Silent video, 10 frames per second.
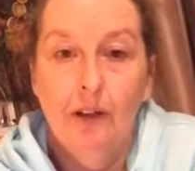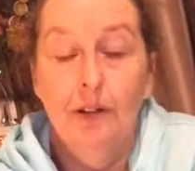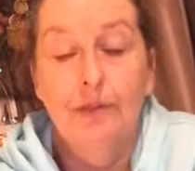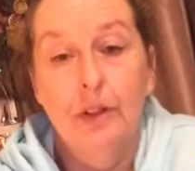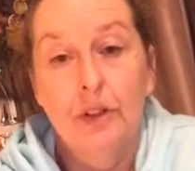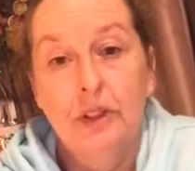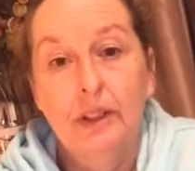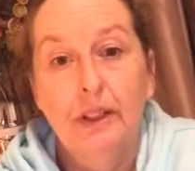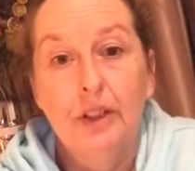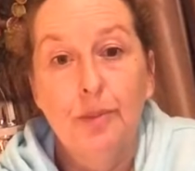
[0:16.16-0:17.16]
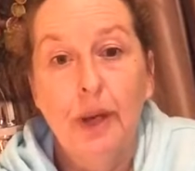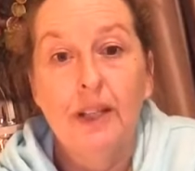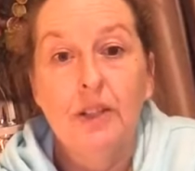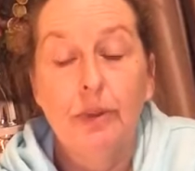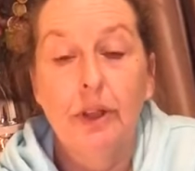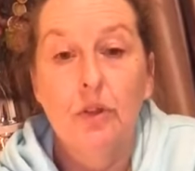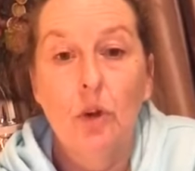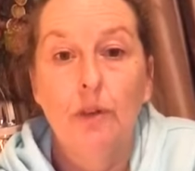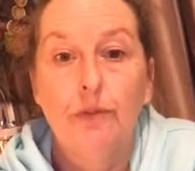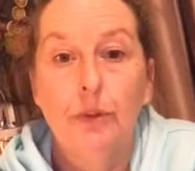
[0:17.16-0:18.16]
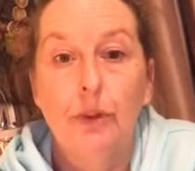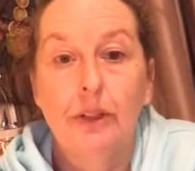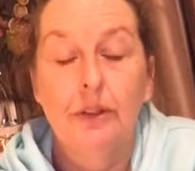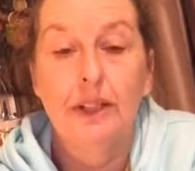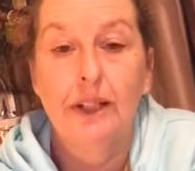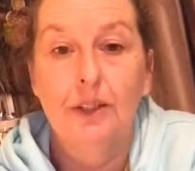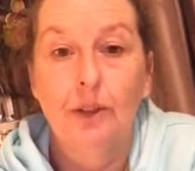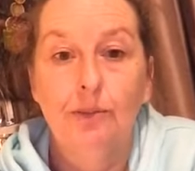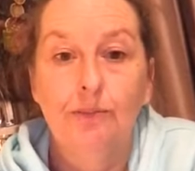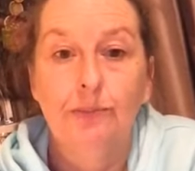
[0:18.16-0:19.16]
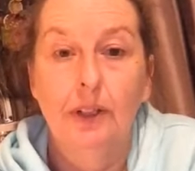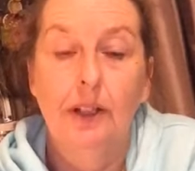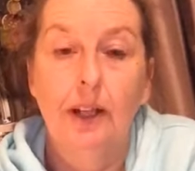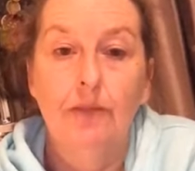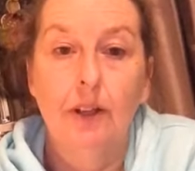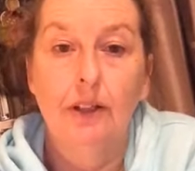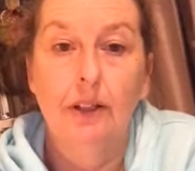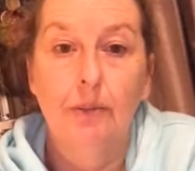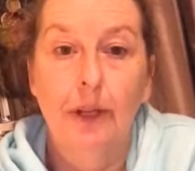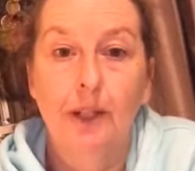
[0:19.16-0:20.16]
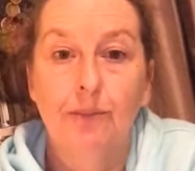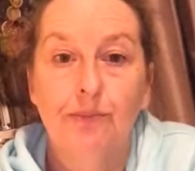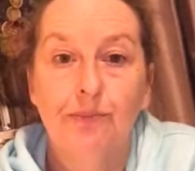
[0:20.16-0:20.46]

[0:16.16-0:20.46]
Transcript: Unfortunately, she passed away a short few years later and life got in the way